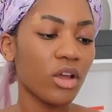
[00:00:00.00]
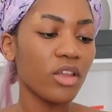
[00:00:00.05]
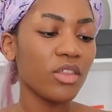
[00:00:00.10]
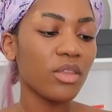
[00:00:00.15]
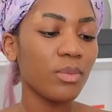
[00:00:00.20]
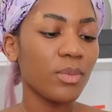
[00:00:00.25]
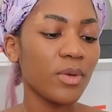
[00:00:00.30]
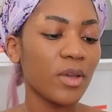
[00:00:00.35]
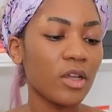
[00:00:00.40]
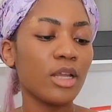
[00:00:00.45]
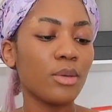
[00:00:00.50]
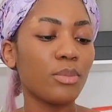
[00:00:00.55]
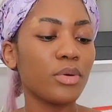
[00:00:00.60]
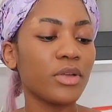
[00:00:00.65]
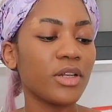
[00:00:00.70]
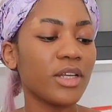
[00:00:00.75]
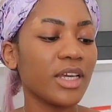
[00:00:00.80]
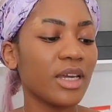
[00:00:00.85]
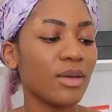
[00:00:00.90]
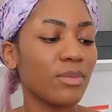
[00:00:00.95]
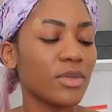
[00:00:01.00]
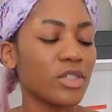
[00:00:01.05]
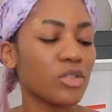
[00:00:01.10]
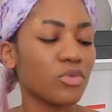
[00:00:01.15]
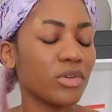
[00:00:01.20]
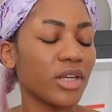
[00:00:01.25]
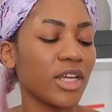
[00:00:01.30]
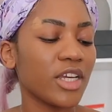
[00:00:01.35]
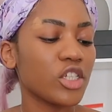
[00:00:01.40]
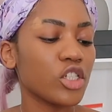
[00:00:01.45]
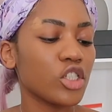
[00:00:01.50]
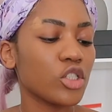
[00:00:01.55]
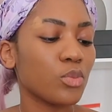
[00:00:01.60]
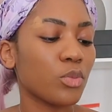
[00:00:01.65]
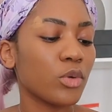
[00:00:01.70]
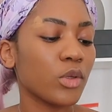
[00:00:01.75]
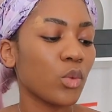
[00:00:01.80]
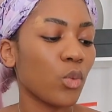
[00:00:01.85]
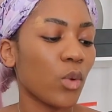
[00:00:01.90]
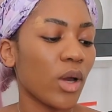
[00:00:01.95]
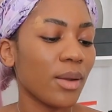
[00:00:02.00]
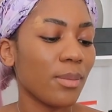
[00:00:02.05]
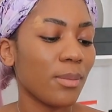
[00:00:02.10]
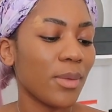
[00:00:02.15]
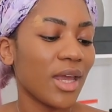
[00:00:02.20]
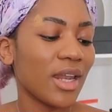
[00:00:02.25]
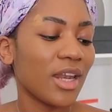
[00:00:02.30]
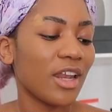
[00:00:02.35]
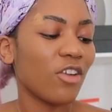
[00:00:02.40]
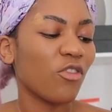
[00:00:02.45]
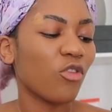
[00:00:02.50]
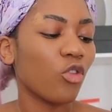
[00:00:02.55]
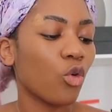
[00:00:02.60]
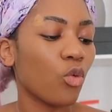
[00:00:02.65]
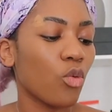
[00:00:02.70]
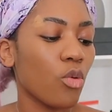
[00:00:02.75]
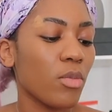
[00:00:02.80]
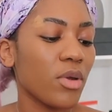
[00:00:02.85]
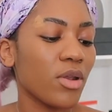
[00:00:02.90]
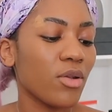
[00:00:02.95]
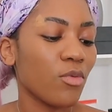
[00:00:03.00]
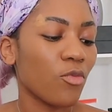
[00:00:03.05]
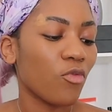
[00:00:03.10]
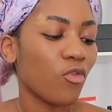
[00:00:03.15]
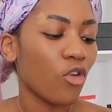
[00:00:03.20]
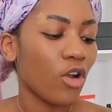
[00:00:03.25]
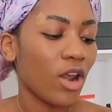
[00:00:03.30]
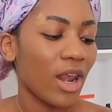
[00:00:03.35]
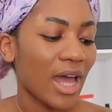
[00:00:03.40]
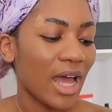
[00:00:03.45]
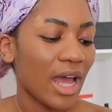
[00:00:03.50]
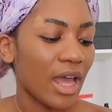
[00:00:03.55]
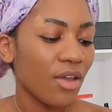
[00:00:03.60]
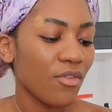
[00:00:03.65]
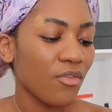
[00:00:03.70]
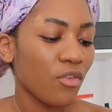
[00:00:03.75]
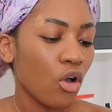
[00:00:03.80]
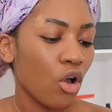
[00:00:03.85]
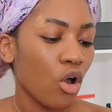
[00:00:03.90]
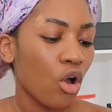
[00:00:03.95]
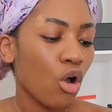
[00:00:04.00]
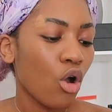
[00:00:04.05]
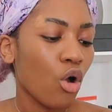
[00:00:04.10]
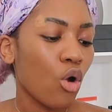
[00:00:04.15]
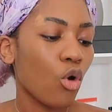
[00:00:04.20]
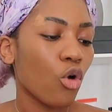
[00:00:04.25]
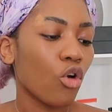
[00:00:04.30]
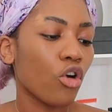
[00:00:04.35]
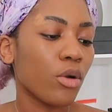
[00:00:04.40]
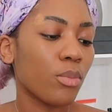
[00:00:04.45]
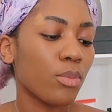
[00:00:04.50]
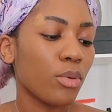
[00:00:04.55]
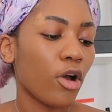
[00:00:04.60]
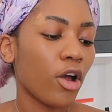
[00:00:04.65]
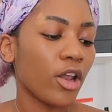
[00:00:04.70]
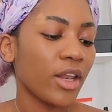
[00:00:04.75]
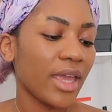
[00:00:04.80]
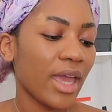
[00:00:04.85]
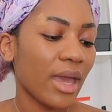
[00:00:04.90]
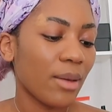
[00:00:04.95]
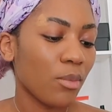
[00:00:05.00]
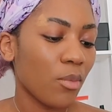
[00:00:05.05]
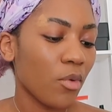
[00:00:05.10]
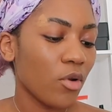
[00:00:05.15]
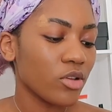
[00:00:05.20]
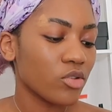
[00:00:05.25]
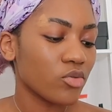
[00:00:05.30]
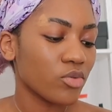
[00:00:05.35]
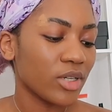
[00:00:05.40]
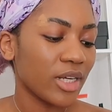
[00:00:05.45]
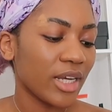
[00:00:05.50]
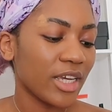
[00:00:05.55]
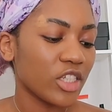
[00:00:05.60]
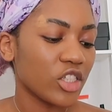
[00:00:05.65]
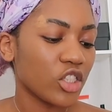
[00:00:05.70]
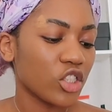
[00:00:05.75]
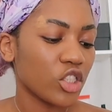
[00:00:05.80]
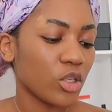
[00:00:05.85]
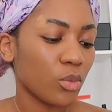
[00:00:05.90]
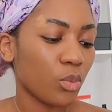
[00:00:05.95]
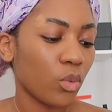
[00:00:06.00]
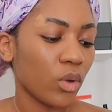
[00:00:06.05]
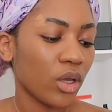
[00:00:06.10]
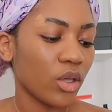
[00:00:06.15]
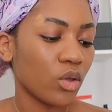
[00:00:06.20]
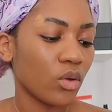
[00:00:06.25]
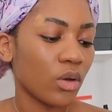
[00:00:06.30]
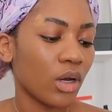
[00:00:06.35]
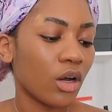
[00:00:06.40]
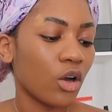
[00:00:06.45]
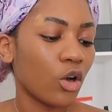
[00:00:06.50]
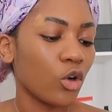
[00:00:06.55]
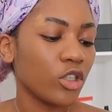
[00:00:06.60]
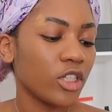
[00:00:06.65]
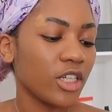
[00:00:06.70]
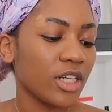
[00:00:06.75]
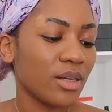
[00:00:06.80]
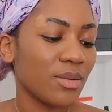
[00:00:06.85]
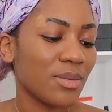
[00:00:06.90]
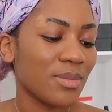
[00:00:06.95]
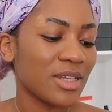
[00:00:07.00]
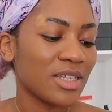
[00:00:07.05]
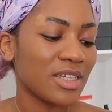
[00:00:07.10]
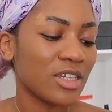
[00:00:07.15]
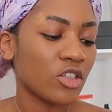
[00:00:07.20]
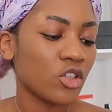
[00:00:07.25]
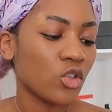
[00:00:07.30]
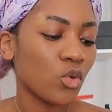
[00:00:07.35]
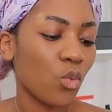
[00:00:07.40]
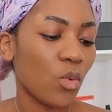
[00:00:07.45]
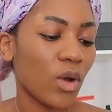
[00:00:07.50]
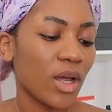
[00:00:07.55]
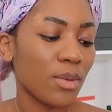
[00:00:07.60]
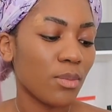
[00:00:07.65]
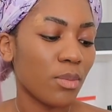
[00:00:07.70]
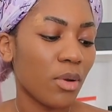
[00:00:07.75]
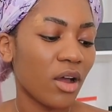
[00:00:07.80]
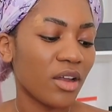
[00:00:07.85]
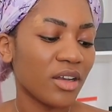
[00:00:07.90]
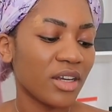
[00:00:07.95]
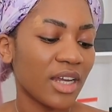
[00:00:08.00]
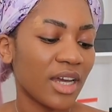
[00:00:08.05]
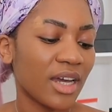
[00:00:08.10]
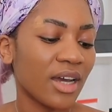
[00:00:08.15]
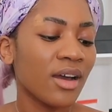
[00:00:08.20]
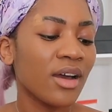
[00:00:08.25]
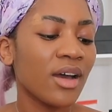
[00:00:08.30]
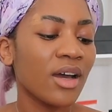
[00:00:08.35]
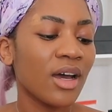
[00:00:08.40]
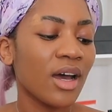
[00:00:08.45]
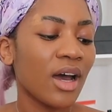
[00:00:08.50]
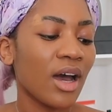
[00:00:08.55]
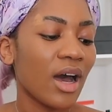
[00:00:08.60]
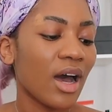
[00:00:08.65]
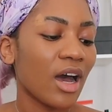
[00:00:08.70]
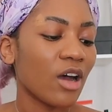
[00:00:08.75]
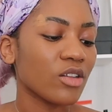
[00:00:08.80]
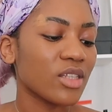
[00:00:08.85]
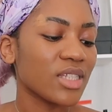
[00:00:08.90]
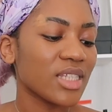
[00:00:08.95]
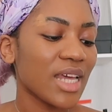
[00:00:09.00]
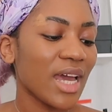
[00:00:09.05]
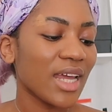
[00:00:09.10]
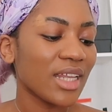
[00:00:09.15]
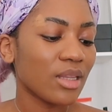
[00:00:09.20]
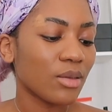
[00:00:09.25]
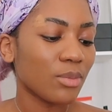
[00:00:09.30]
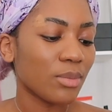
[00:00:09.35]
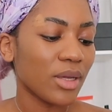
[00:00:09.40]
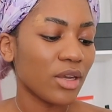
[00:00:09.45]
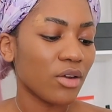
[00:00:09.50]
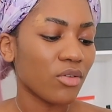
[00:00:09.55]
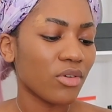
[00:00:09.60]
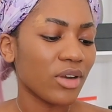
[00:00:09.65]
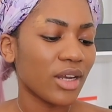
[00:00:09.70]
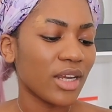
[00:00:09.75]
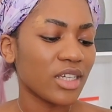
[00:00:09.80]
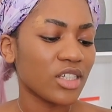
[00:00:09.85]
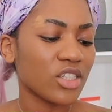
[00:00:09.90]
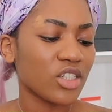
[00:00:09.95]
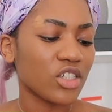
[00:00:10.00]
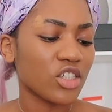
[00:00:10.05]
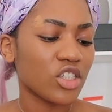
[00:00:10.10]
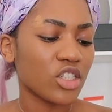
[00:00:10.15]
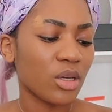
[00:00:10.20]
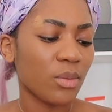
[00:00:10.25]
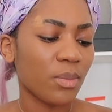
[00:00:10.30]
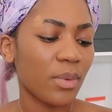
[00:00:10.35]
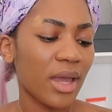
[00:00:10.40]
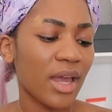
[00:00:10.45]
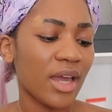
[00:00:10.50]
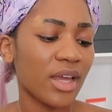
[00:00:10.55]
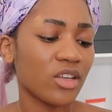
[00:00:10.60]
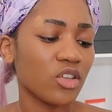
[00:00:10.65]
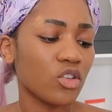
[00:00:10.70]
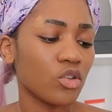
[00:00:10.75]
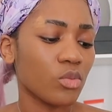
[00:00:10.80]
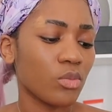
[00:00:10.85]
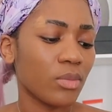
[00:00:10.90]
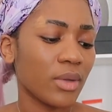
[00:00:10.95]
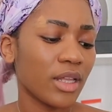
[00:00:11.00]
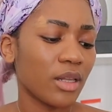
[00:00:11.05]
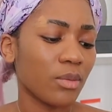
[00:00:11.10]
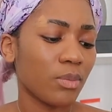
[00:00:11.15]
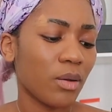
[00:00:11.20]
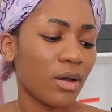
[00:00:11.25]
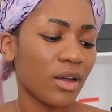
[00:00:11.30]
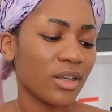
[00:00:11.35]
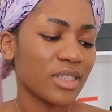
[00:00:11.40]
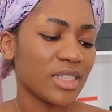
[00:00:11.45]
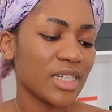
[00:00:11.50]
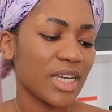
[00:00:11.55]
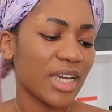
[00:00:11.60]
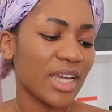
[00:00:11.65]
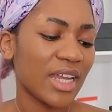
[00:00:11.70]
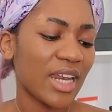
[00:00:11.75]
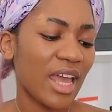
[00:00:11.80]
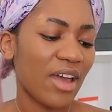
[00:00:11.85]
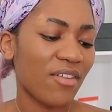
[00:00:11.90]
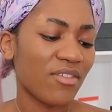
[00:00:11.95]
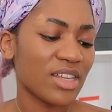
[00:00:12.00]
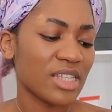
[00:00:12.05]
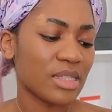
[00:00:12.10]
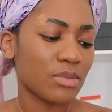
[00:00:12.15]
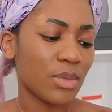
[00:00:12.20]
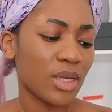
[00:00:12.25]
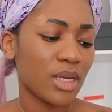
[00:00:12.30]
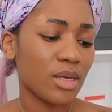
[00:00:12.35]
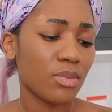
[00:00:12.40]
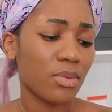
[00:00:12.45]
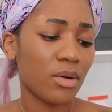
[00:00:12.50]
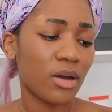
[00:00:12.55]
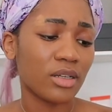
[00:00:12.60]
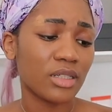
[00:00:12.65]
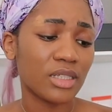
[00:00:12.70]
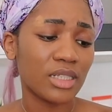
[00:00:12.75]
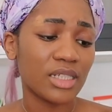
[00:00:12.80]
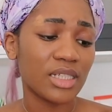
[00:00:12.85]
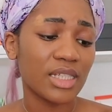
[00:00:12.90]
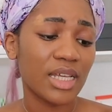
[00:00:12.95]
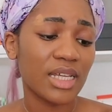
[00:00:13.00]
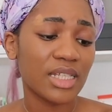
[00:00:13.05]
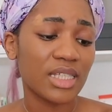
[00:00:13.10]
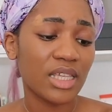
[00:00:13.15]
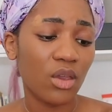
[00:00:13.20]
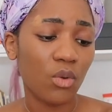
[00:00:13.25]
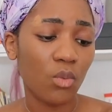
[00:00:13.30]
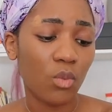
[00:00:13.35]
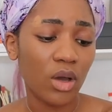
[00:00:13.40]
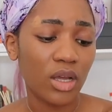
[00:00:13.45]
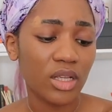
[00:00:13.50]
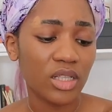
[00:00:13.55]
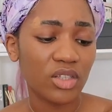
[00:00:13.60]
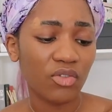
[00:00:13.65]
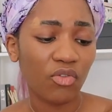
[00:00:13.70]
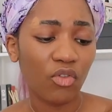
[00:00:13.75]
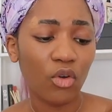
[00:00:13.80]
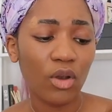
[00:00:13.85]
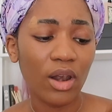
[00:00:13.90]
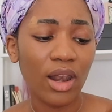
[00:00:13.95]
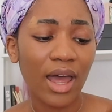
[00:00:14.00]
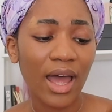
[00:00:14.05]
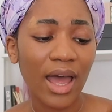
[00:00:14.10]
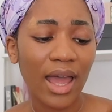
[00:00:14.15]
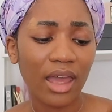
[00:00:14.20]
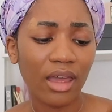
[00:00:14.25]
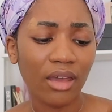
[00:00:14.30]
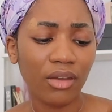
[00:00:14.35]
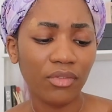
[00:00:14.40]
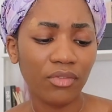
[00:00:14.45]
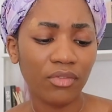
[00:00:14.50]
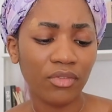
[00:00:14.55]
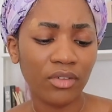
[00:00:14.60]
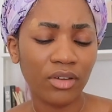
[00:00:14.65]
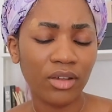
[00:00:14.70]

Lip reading: rather be in a polygamous relationship with 1 man and 4 women for life, or a polyamorous relationship where you are only limited to 1 partner outside the main relationship, and your male partner can have as many partners as he wants for life?